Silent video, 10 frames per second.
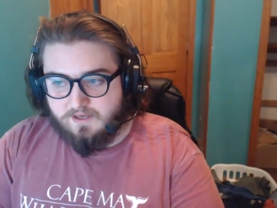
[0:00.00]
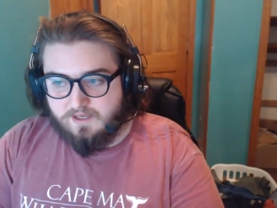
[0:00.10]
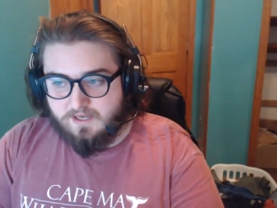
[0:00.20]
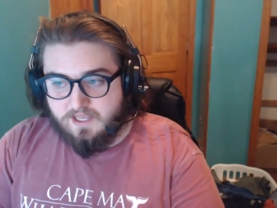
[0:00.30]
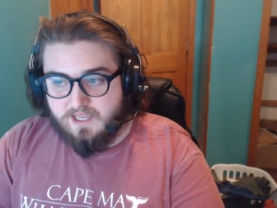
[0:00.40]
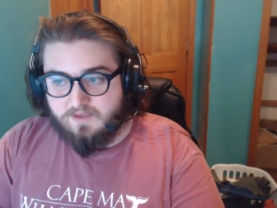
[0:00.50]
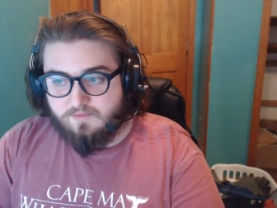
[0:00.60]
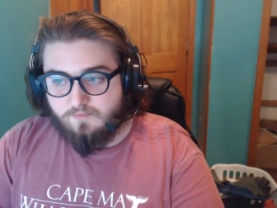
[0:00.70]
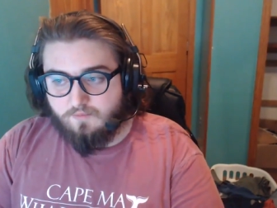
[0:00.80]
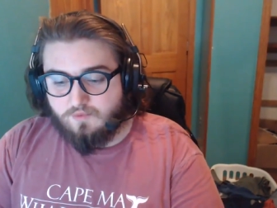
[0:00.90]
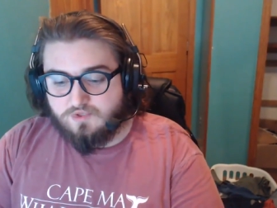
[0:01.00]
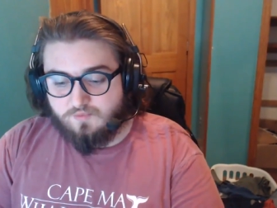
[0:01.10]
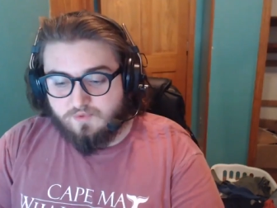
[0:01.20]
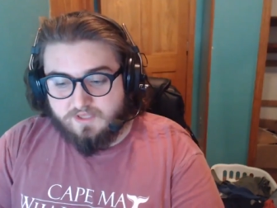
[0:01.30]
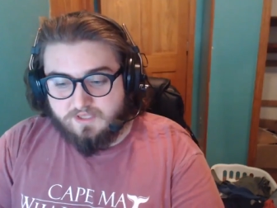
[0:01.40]
And it, it was
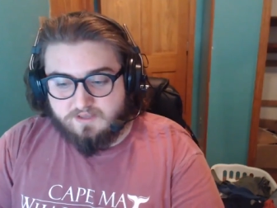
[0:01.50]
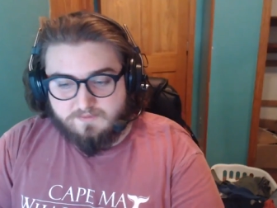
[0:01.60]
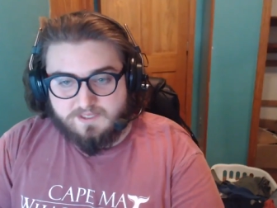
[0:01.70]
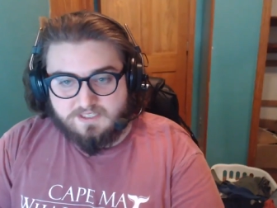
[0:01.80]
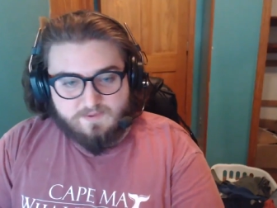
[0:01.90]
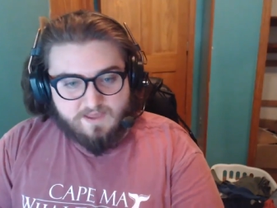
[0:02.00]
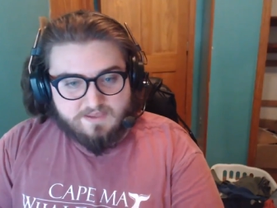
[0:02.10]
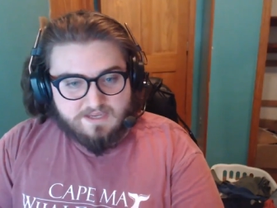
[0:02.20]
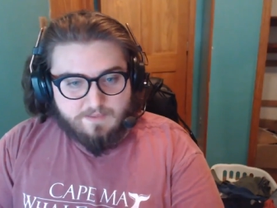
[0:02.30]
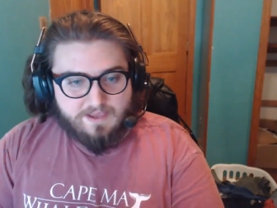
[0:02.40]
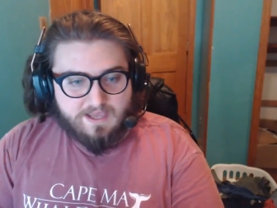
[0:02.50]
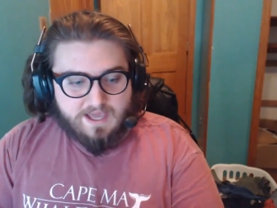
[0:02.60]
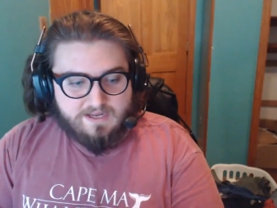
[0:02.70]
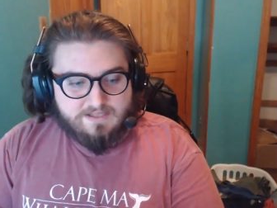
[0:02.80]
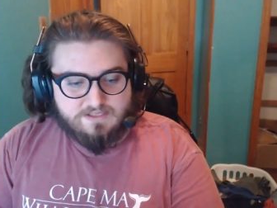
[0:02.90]
really good because by the time I
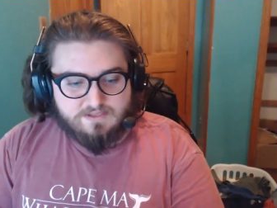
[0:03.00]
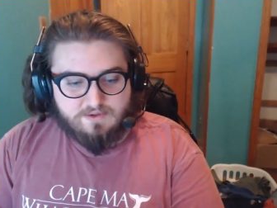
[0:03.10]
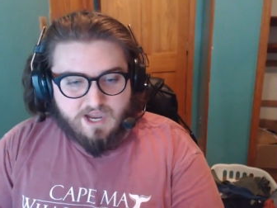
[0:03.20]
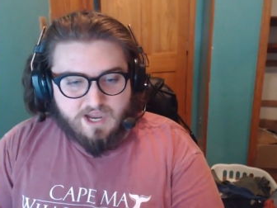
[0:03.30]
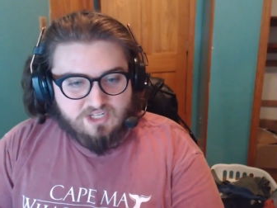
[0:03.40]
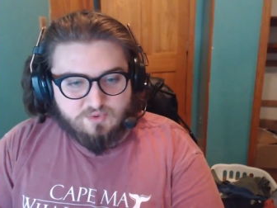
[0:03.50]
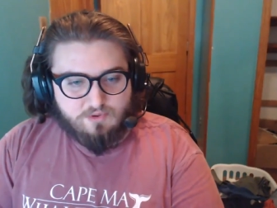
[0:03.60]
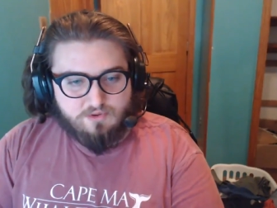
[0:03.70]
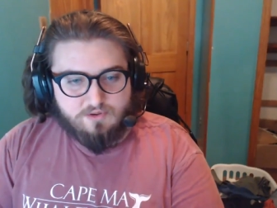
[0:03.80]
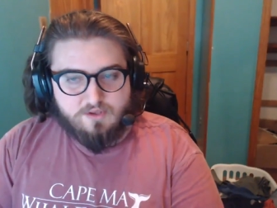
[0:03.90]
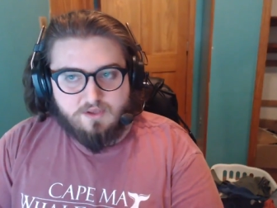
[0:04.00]
got into actual